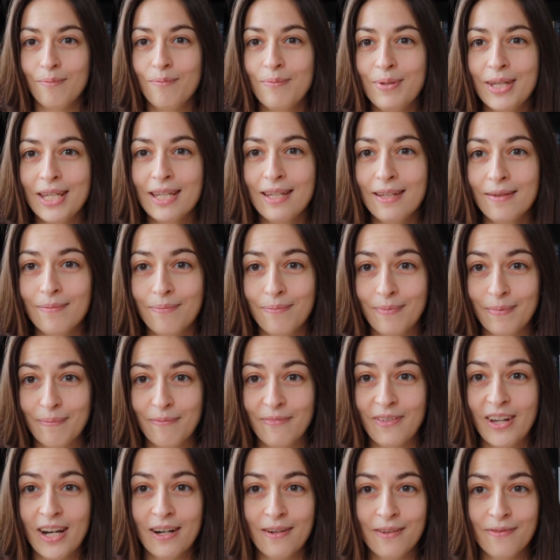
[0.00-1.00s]
be
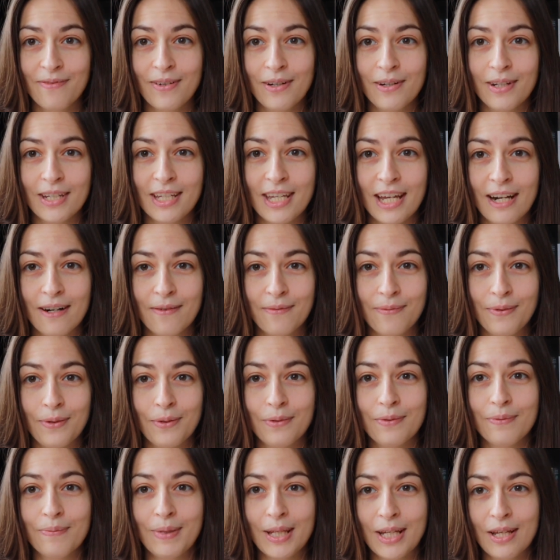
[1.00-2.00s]
very very
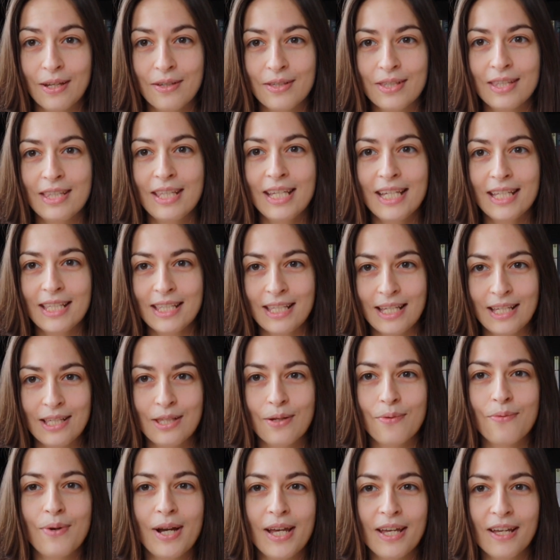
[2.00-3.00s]
careful because this
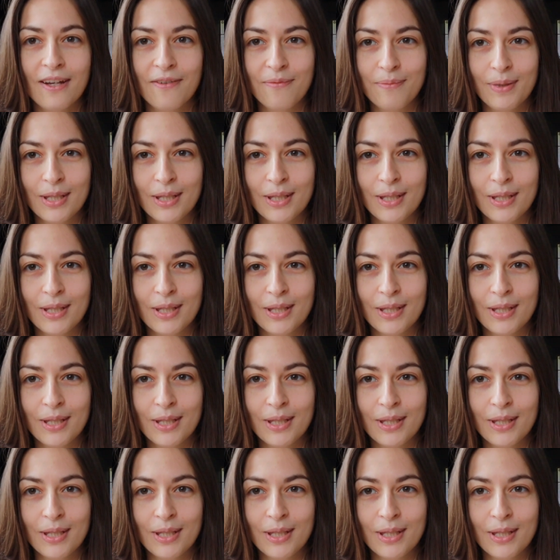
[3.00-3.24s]
is a way of